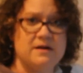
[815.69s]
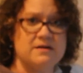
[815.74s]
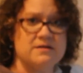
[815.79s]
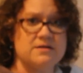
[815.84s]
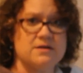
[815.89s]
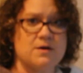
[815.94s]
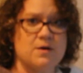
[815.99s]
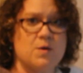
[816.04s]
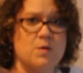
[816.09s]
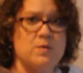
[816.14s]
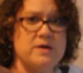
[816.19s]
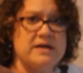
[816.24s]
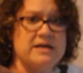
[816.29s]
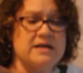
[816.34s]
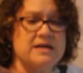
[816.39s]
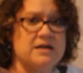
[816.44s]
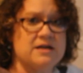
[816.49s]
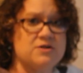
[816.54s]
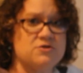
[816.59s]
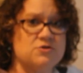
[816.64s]
So we
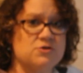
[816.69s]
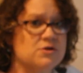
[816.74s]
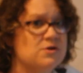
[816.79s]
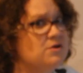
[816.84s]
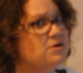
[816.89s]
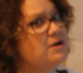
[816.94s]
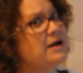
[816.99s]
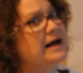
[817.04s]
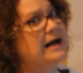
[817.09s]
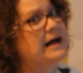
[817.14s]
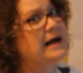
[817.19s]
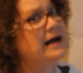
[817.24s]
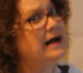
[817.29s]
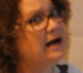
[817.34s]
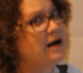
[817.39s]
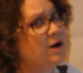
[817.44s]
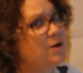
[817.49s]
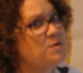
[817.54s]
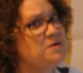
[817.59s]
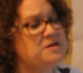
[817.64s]
can control
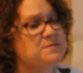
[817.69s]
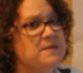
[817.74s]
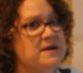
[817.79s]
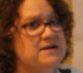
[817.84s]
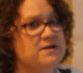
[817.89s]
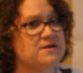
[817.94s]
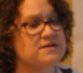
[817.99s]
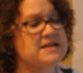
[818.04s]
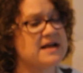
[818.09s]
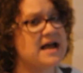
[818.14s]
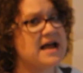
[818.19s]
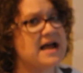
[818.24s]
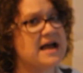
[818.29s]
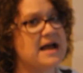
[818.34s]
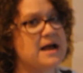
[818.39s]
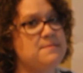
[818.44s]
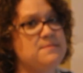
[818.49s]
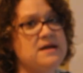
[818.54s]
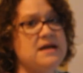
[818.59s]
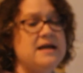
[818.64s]
how we spend our
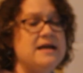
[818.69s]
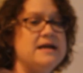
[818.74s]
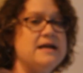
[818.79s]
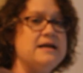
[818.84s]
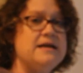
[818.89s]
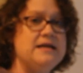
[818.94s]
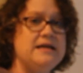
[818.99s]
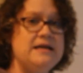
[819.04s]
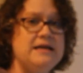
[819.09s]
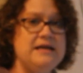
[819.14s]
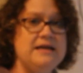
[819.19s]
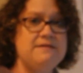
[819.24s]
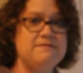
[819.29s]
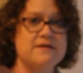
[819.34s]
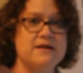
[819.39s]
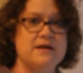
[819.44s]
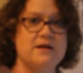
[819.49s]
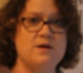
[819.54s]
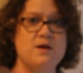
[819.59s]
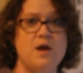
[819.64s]
time
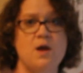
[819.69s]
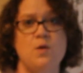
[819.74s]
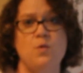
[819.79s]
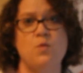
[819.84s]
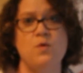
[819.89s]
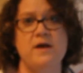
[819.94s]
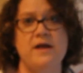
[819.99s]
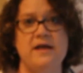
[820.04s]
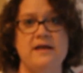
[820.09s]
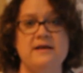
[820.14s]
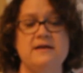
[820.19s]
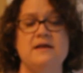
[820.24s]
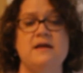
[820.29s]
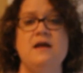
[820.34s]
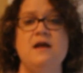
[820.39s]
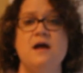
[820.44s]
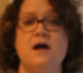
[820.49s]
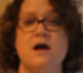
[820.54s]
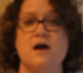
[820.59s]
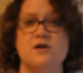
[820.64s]
even when
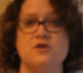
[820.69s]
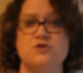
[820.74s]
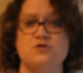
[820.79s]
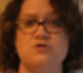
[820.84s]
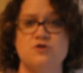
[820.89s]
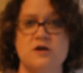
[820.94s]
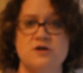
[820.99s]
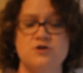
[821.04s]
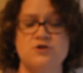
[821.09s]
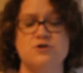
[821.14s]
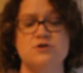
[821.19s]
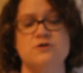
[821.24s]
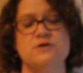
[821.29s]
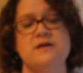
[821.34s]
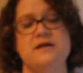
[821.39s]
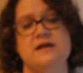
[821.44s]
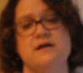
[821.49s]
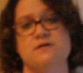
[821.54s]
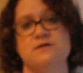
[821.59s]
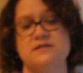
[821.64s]
our structure
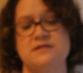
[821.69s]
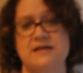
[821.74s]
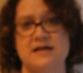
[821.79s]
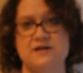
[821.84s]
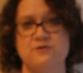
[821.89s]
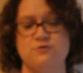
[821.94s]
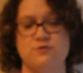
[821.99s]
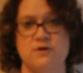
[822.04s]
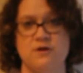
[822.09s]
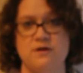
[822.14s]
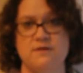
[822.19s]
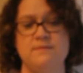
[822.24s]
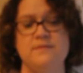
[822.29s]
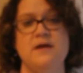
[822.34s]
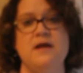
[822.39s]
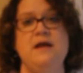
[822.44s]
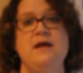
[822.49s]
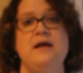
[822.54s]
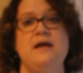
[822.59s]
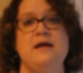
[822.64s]
and our schedule
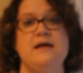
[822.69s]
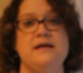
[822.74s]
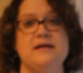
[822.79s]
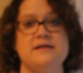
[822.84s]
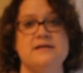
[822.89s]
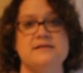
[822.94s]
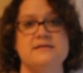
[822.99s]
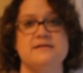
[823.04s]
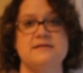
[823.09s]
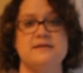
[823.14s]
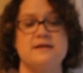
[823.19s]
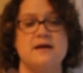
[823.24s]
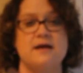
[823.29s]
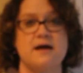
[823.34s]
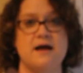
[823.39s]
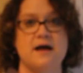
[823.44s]
is